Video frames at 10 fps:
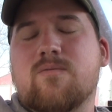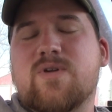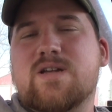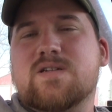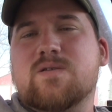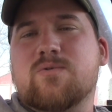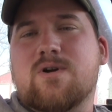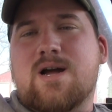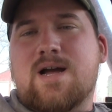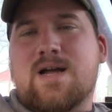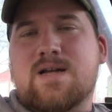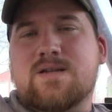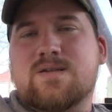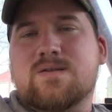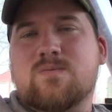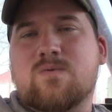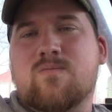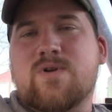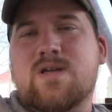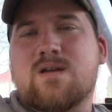big surprise will
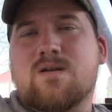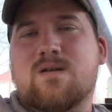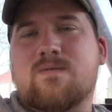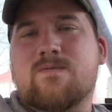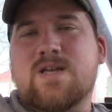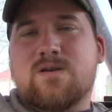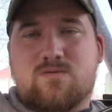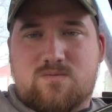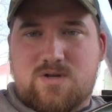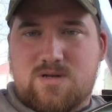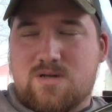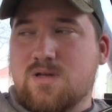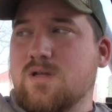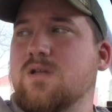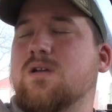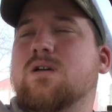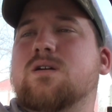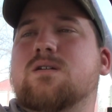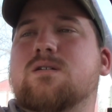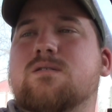be unveiled
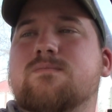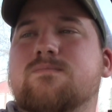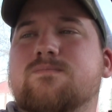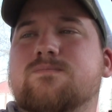um,